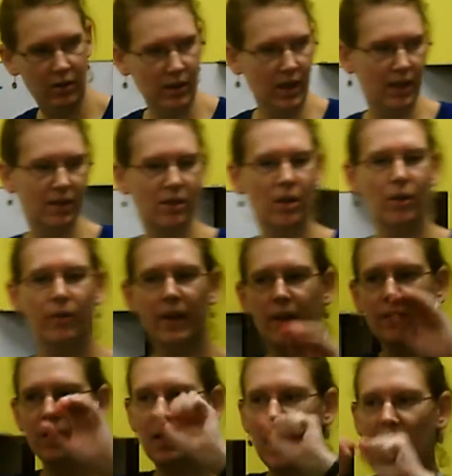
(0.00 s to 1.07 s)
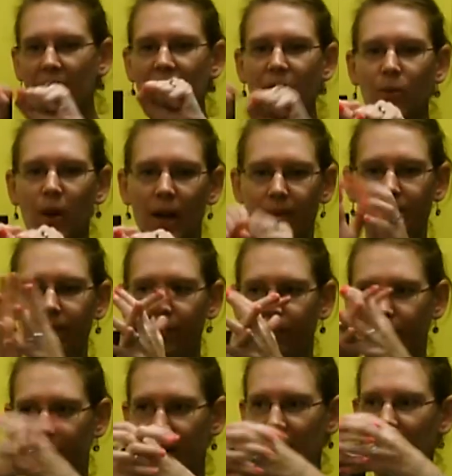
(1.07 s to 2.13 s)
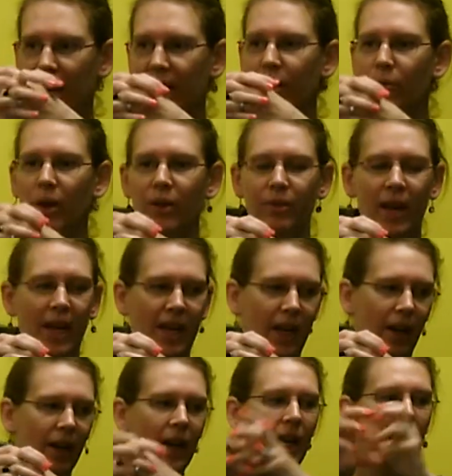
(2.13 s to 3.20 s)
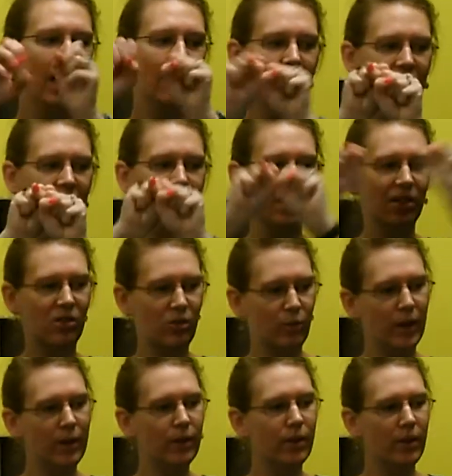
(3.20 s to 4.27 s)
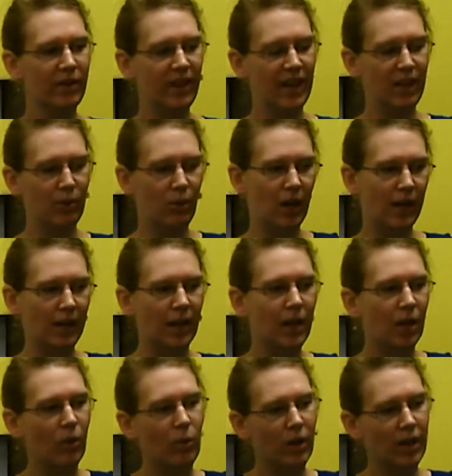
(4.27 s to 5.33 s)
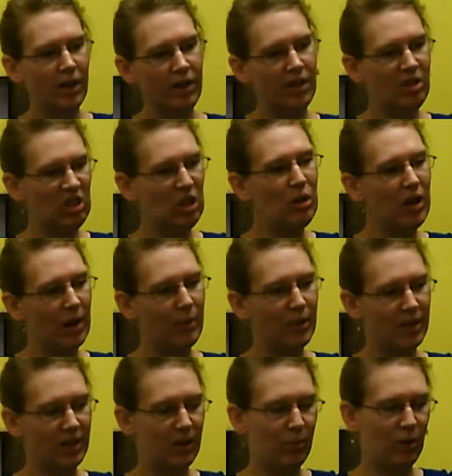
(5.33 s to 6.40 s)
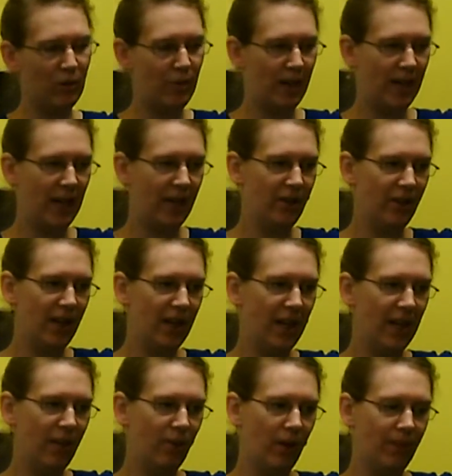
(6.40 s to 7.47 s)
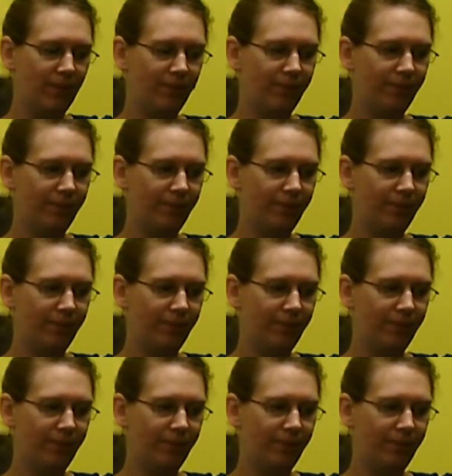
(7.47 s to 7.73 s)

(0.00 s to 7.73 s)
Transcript: Hold on. So if we have this 81, big 81 right here, and we take the square root of 81, what are the 2 numbers that multiply together to get 81?